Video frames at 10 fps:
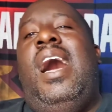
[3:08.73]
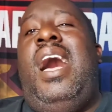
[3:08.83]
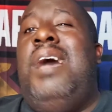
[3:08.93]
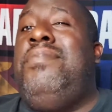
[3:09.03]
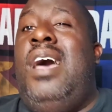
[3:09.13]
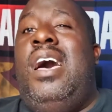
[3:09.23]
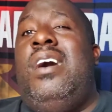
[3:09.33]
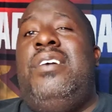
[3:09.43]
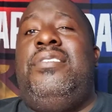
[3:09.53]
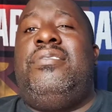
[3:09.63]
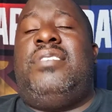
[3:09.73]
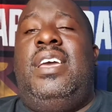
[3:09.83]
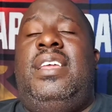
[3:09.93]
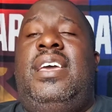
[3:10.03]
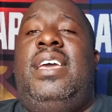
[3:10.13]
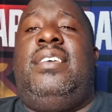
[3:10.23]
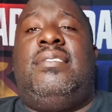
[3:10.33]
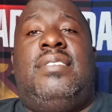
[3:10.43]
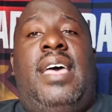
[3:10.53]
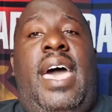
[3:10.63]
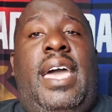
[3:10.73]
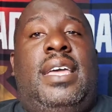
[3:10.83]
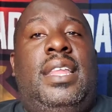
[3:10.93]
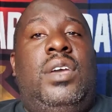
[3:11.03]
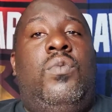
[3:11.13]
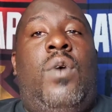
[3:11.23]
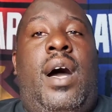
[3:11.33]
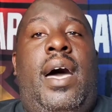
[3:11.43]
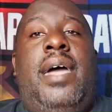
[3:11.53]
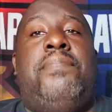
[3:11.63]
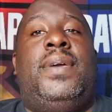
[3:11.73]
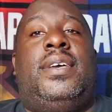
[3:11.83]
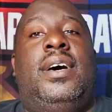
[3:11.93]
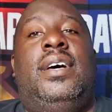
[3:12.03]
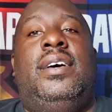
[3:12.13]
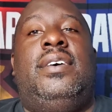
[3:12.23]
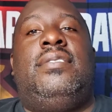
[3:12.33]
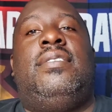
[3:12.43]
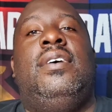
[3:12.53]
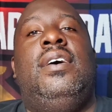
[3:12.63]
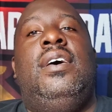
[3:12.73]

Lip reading: I'm not understanding exactly why, because